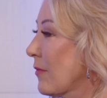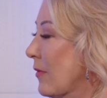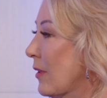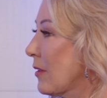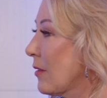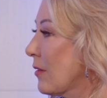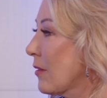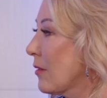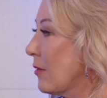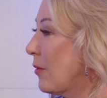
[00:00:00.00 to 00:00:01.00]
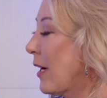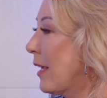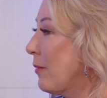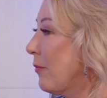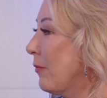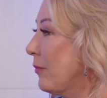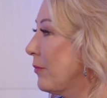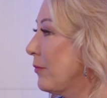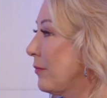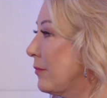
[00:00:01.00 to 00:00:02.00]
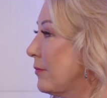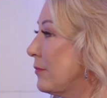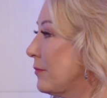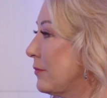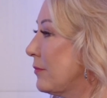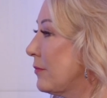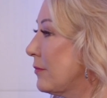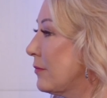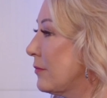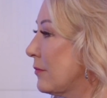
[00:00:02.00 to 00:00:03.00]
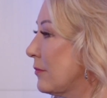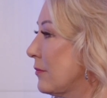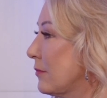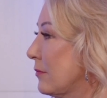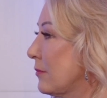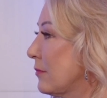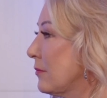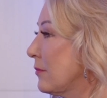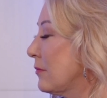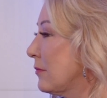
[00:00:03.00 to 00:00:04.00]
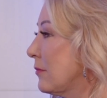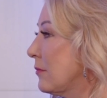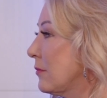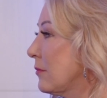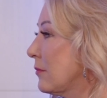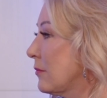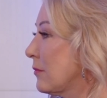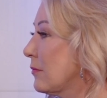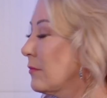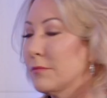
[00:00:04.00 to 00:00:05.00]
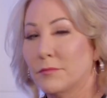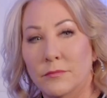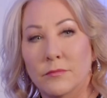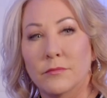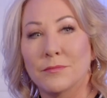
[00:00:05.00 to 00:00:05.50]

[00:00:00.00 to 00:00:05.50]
This person isn't speaking.